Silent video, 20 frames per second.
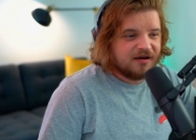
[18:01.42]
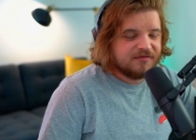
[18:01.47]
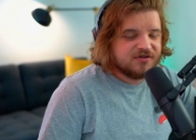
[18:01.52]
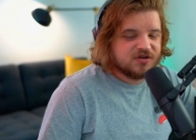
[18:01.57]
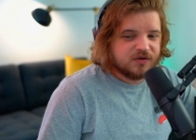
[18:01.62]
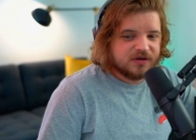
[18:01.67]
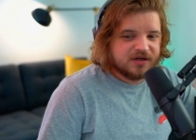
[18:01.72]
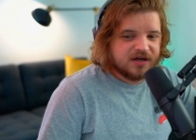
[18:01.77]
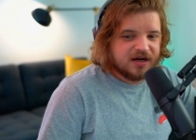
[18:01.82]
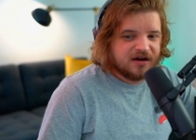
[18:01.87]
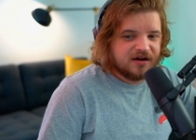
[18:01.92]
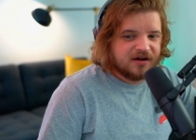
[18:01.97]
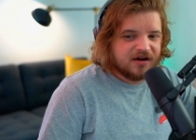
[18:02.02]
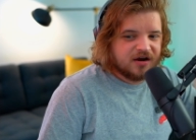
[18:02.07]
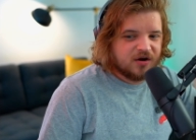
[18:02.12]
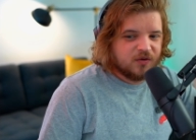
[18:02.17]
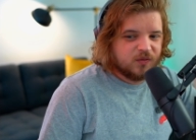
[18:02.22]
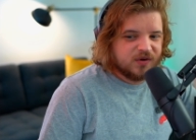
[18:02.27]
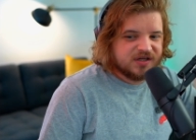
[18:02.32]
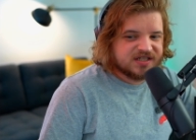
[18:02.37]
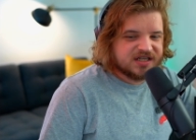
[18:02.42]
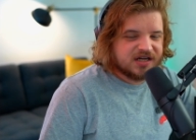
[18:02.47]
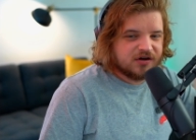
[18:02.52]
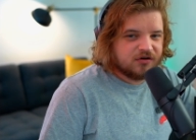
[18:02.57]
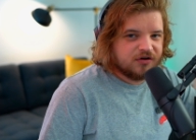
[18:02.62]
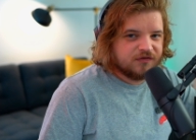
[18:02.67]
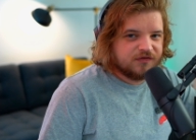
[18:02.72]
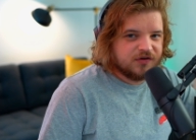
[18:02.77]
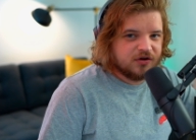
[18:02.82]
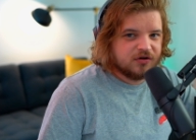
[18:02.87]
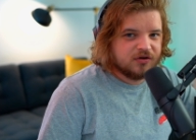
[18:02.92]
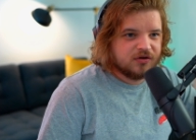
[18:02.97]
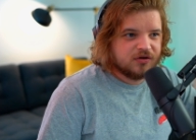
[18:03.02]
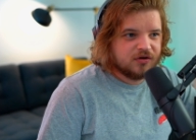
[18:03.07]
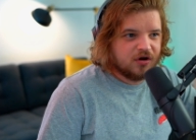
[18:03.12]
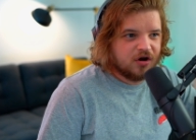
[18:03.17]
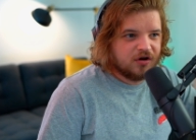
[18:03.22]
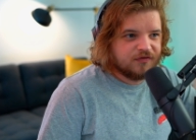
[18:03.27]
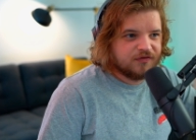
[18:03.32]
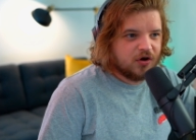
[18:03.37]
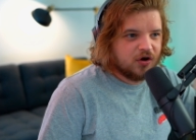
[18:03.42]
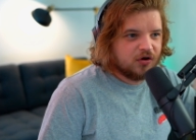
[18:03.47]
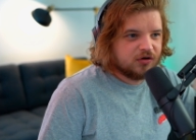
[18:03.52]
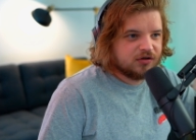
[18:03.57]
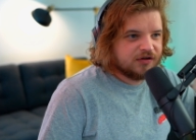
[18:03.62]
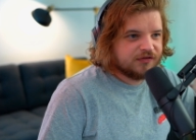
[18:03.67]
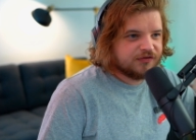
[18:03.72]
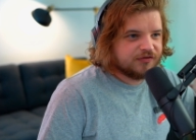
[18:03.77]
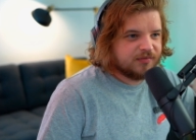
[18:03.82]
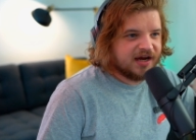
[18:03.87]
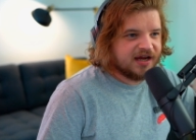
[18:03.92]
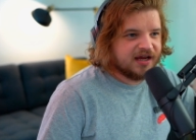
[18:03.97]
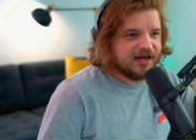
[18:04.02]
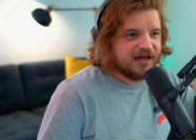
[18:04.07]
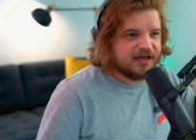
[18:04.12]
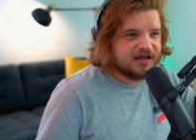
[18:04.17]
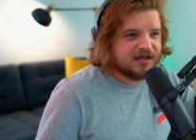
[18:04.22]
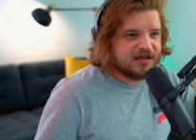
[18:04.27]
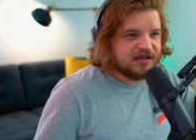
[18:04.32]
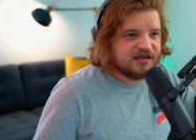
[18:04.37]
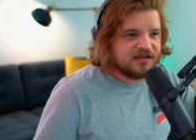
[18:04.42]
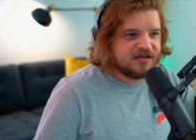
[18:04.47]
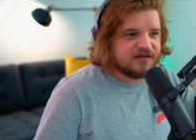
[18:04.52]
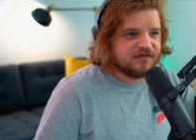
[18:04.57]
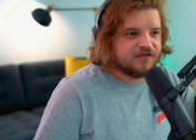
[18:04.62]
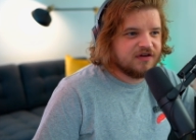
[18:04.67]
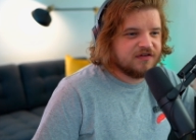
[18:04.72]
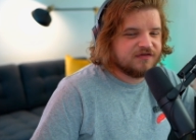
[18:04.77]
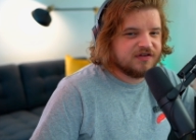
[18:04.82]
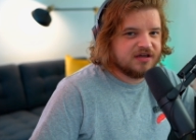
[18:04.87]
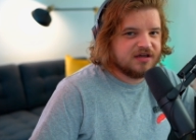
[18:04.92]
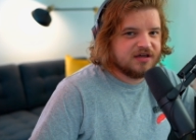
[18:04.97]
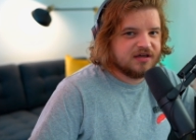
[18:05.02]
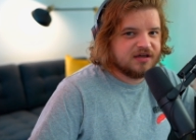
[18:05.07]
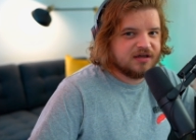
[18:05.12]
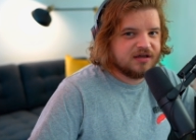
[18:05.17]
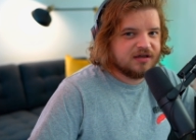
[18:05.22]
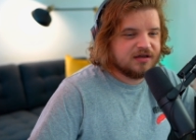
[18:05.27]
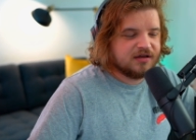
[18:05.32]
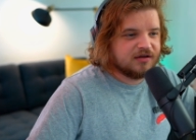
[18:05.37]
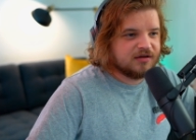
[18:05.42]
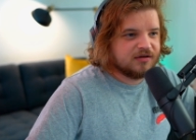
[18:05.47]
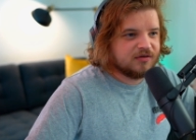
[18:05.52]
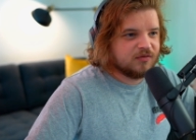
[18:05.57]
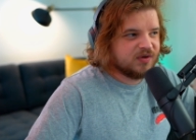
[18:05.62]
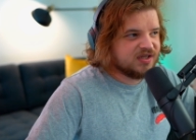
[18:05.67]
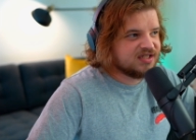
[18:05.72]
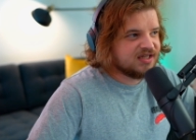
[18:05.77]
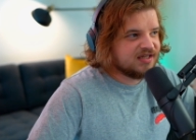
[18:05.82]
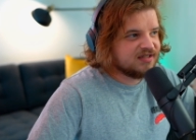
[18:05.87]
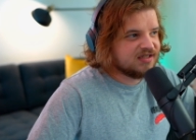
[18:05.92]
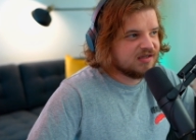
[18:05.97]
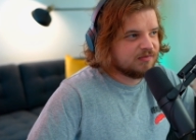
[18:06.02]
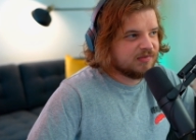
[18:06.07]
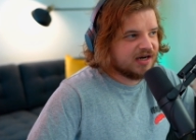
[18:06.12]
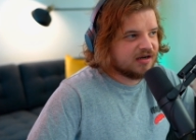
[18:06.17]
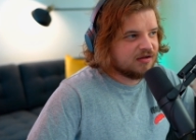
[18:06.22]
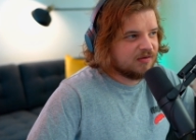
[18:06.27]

I'm doing a whiskey review of all of my 50 whiskeys in my